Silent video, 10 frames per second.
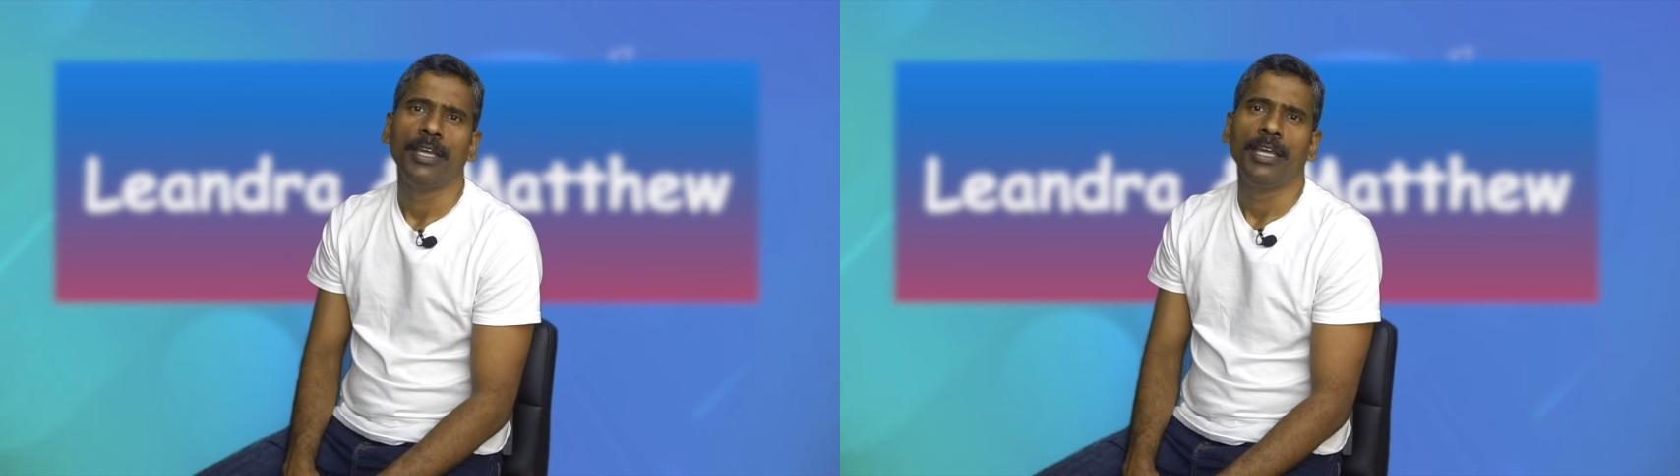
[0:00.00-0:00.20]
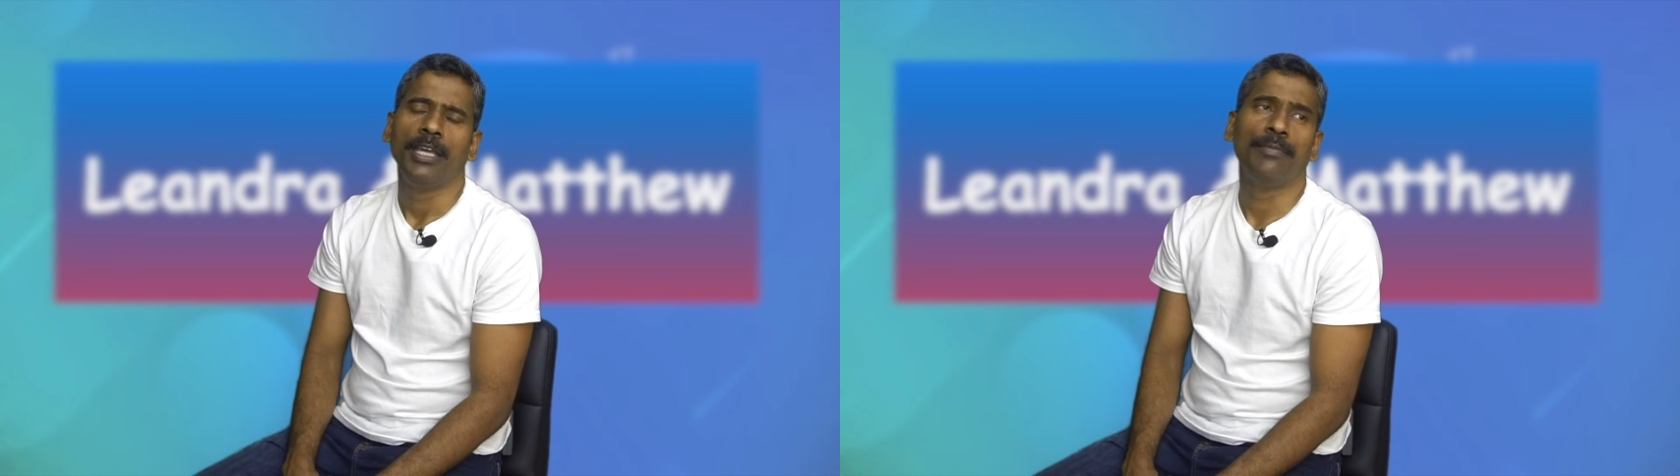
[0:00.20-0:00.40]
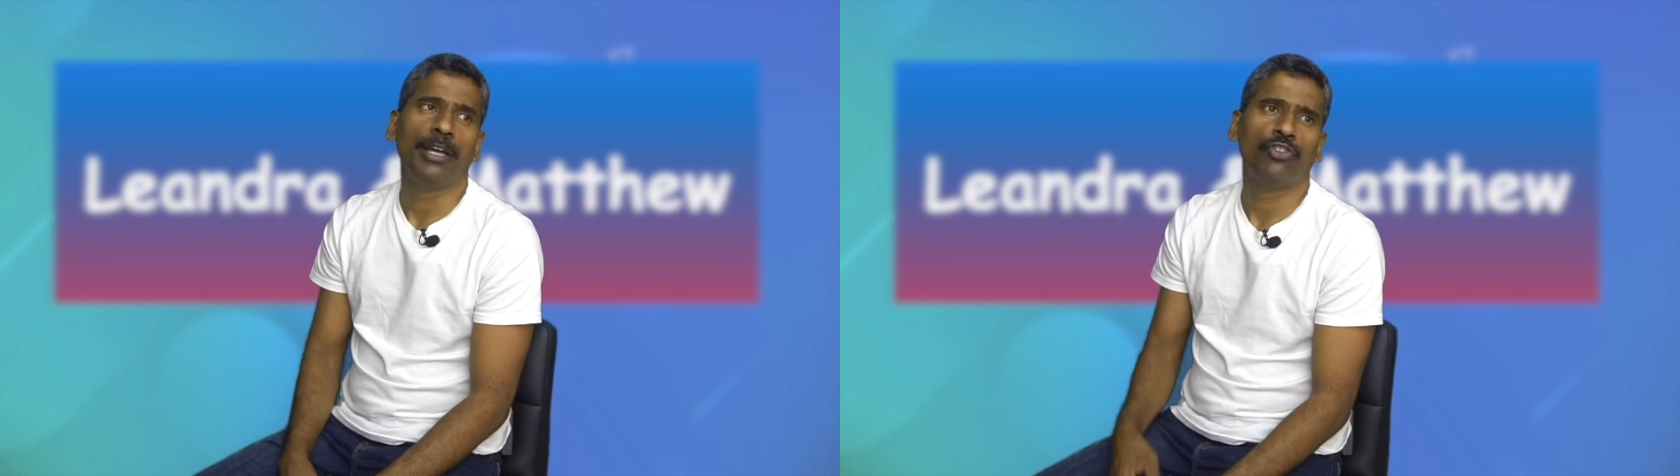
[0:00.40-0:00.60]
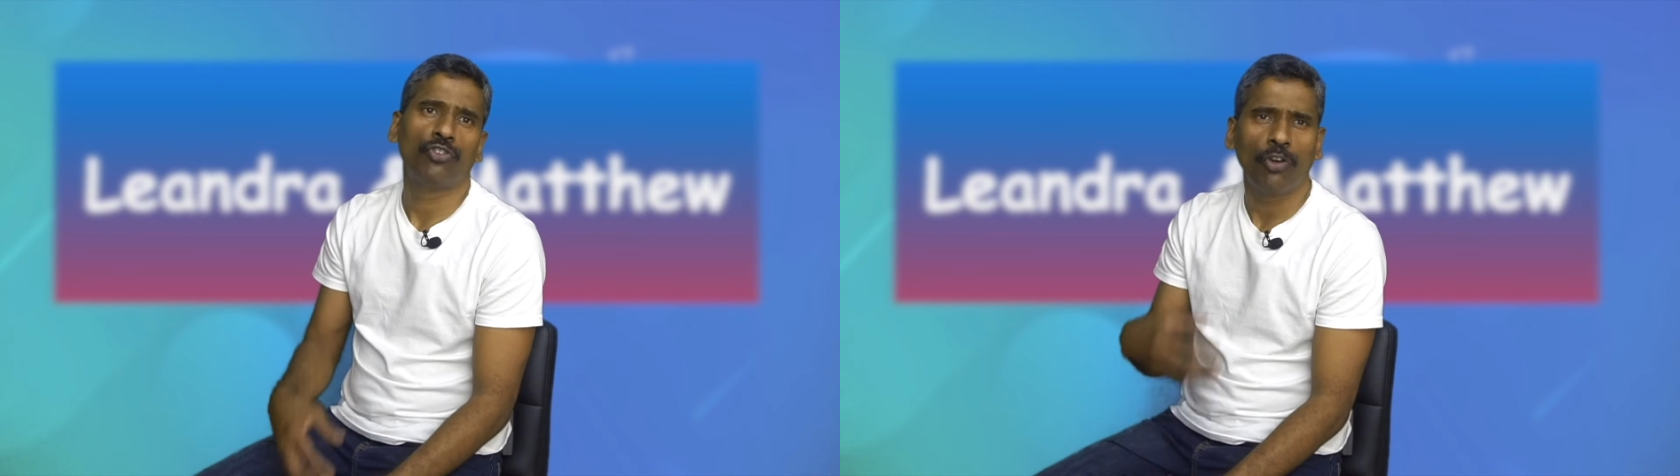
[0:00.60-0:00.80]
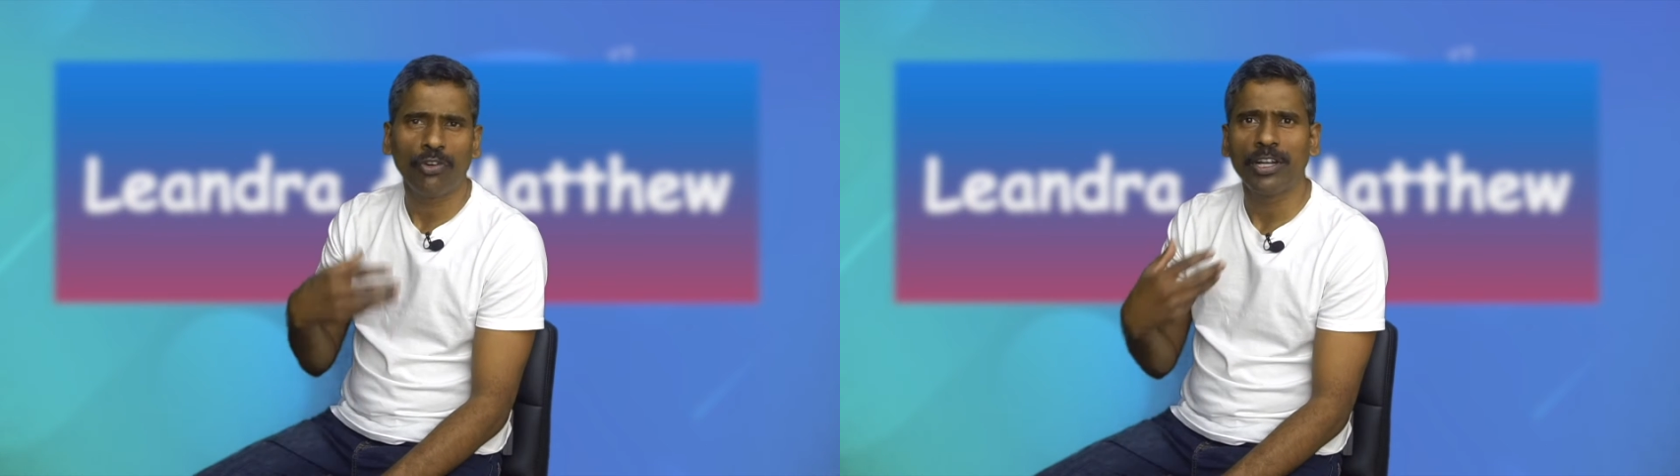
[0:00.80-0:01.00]
In my
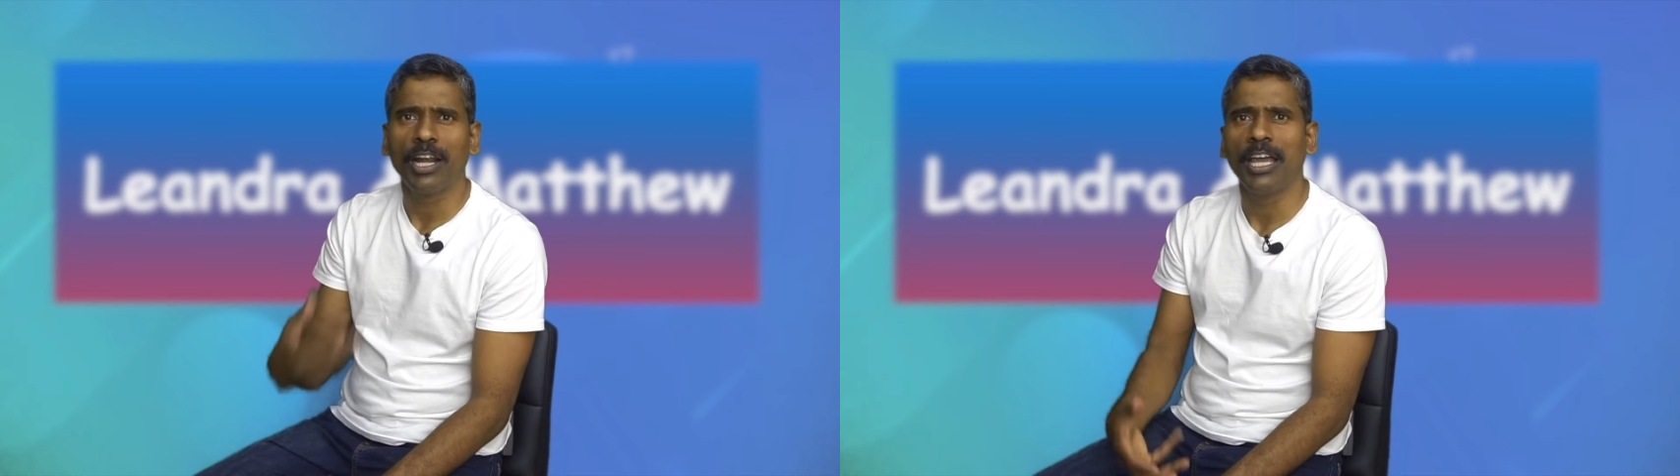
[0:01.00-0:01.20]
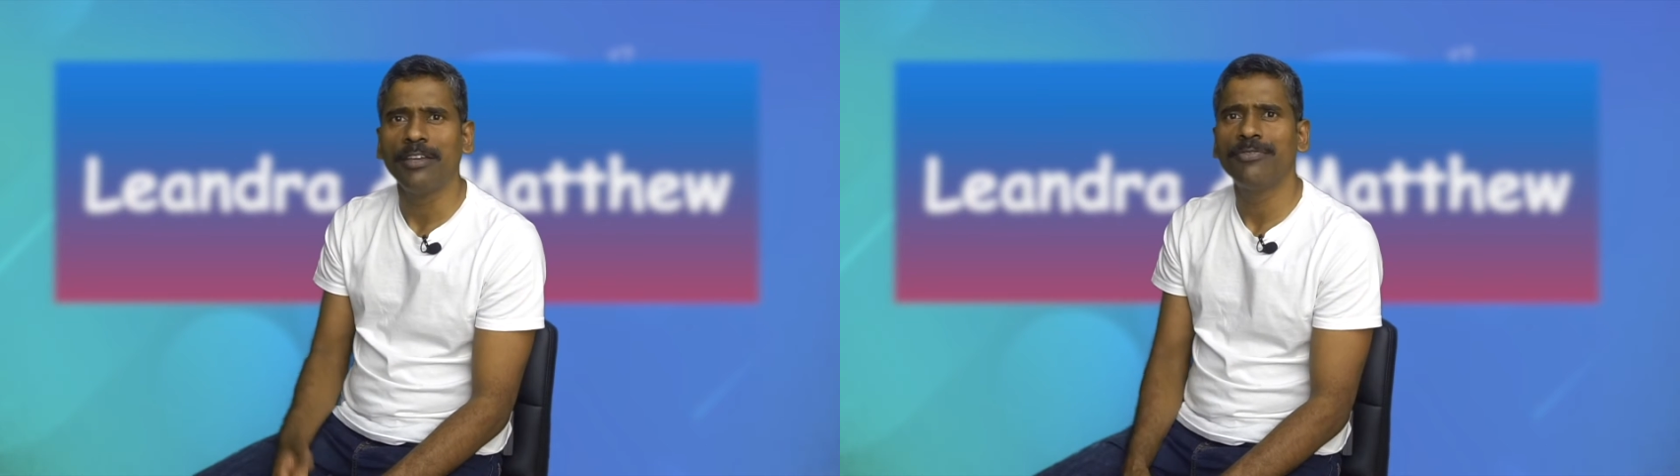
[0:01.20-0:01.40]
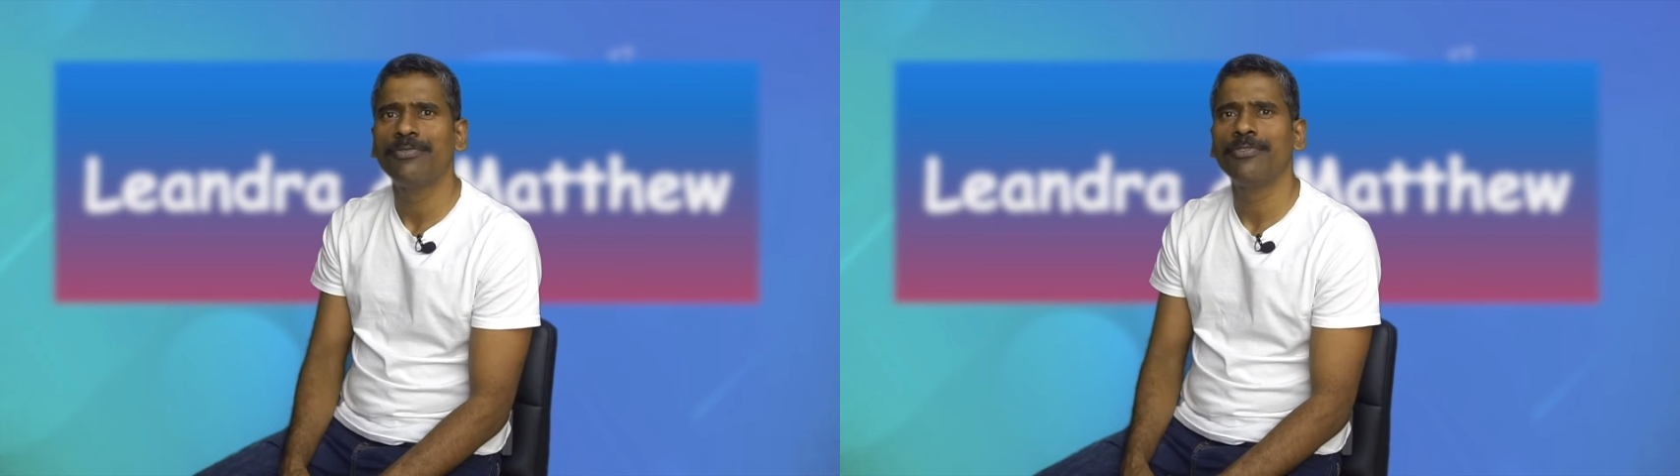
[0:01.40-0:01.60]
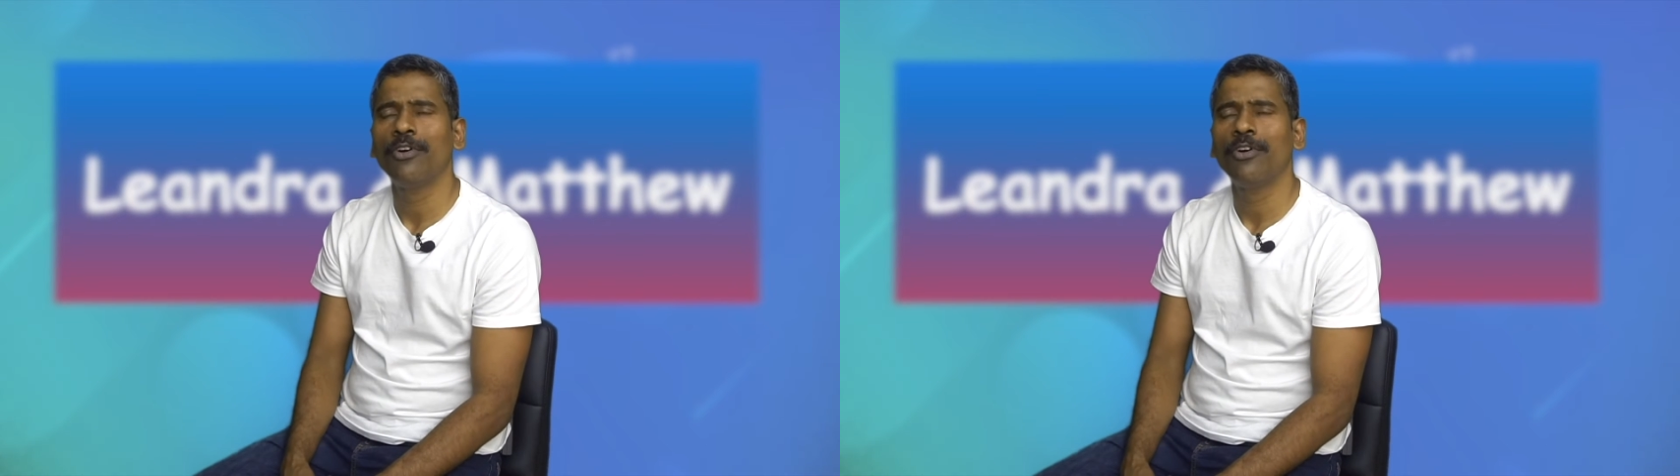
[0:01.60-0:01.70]
short life